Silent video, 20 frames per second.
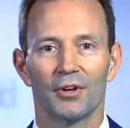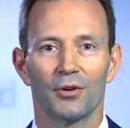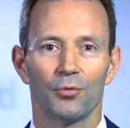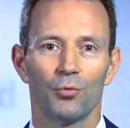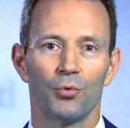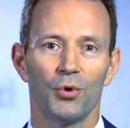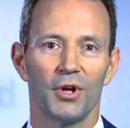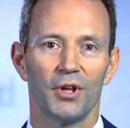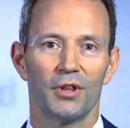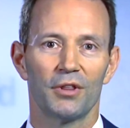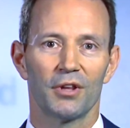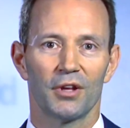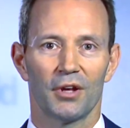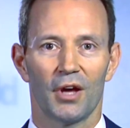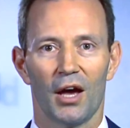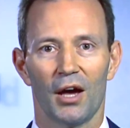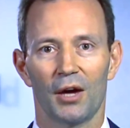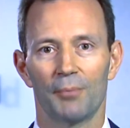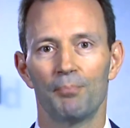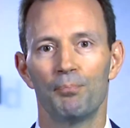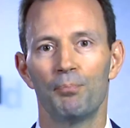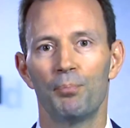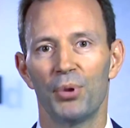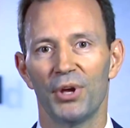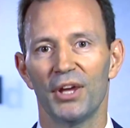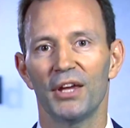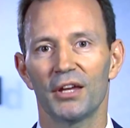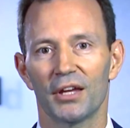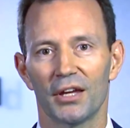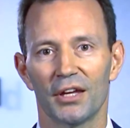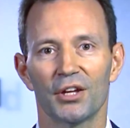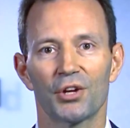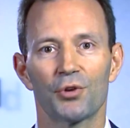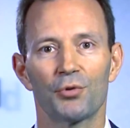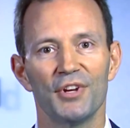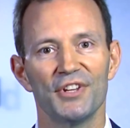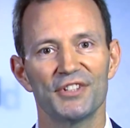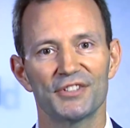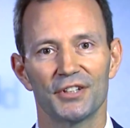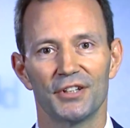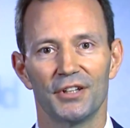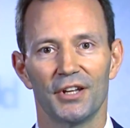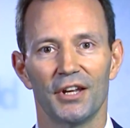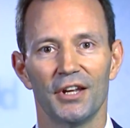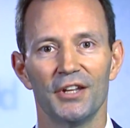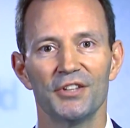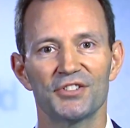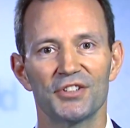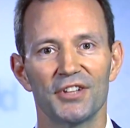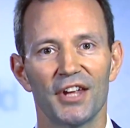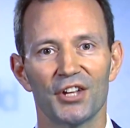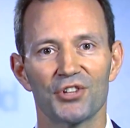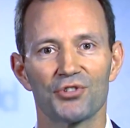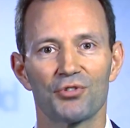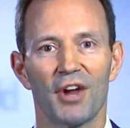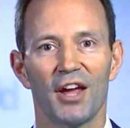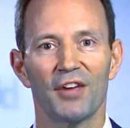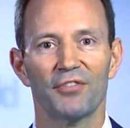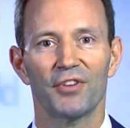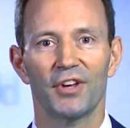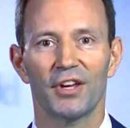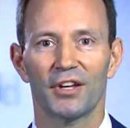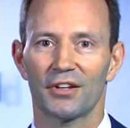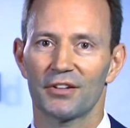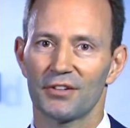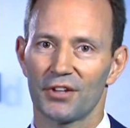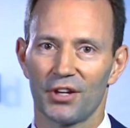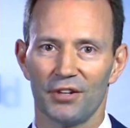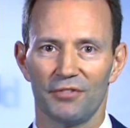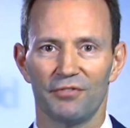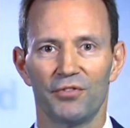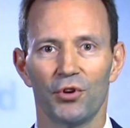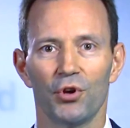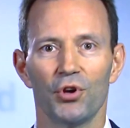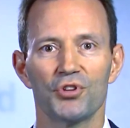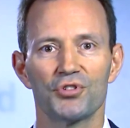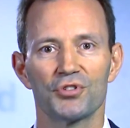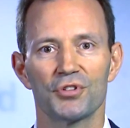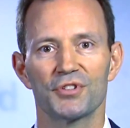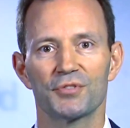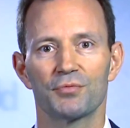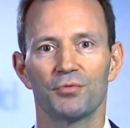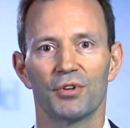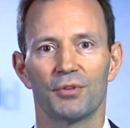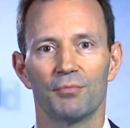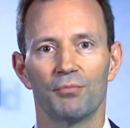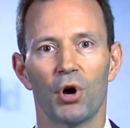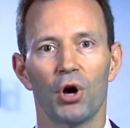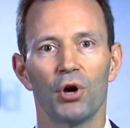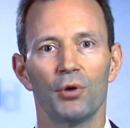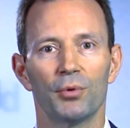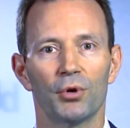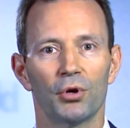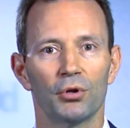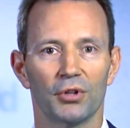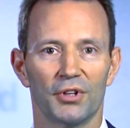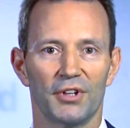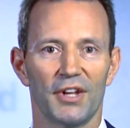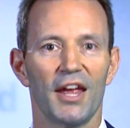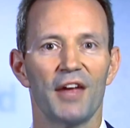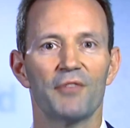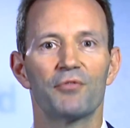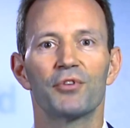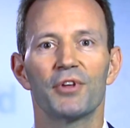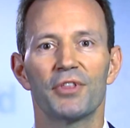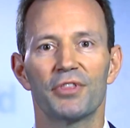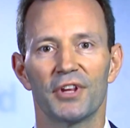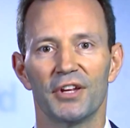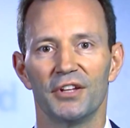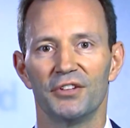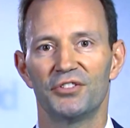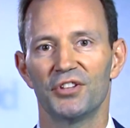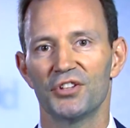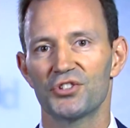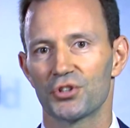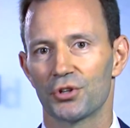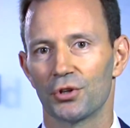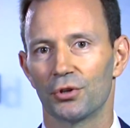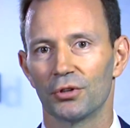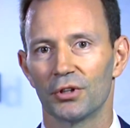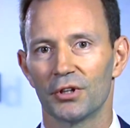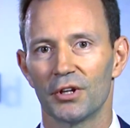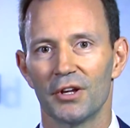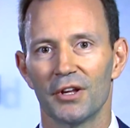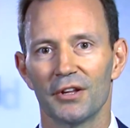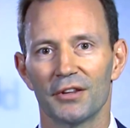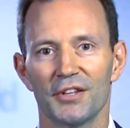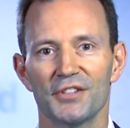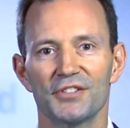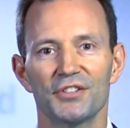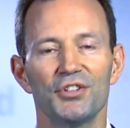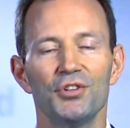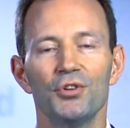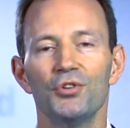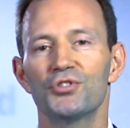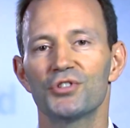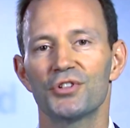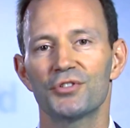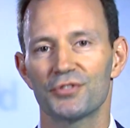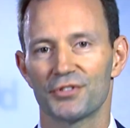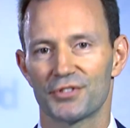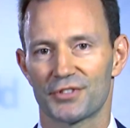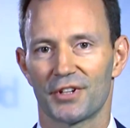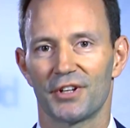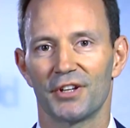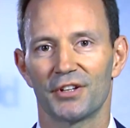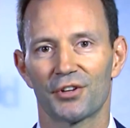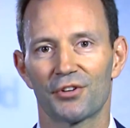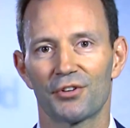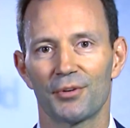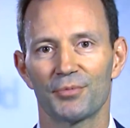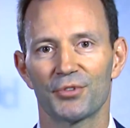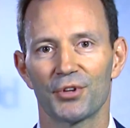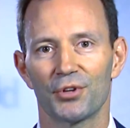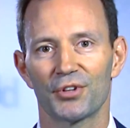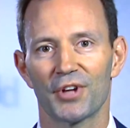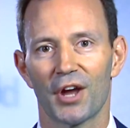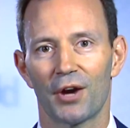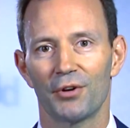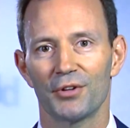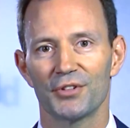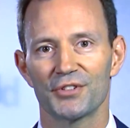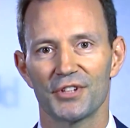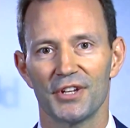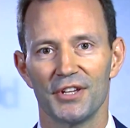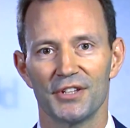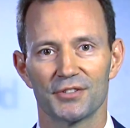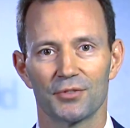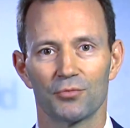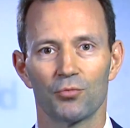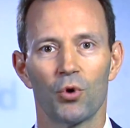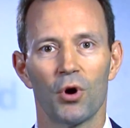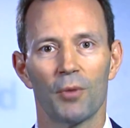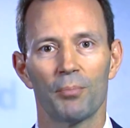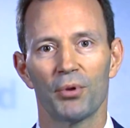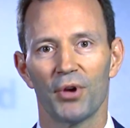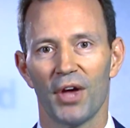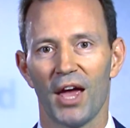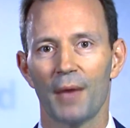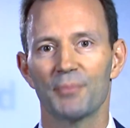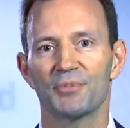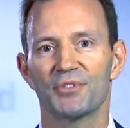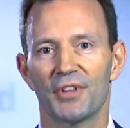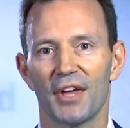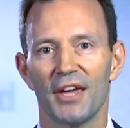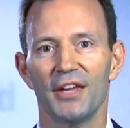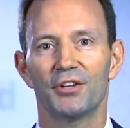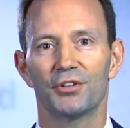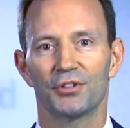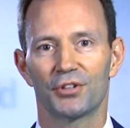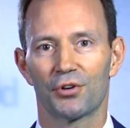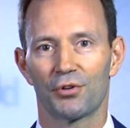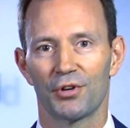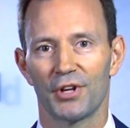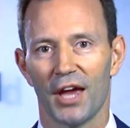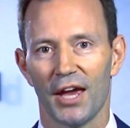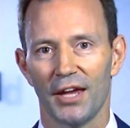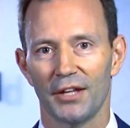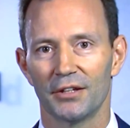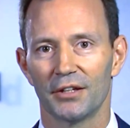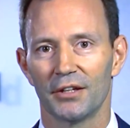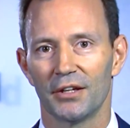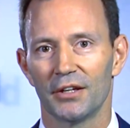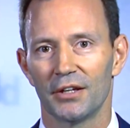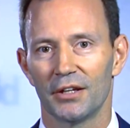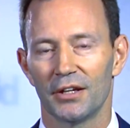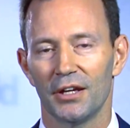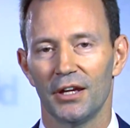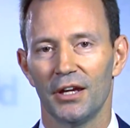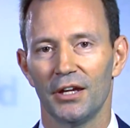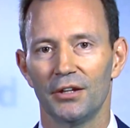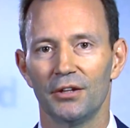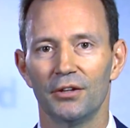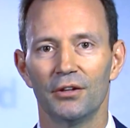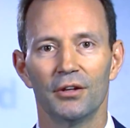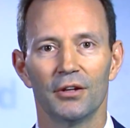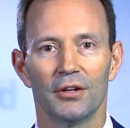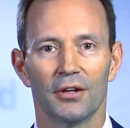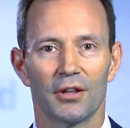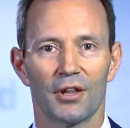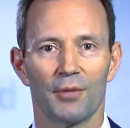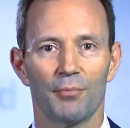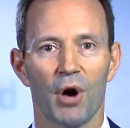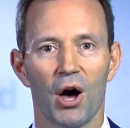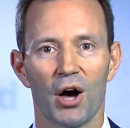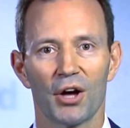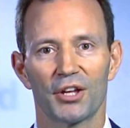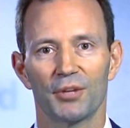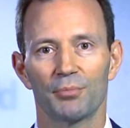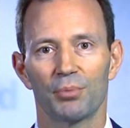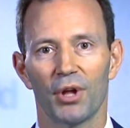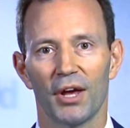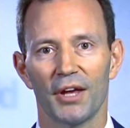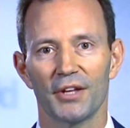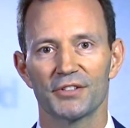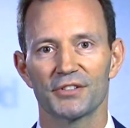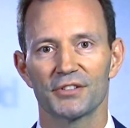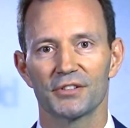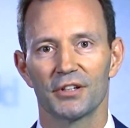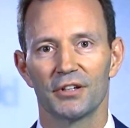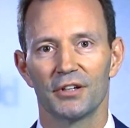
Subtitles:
With a big increase in internet traffic, convergence with mobile and everything digital, there's huge interest in cryptocurrencies and what perhaps they could create in the marketplace.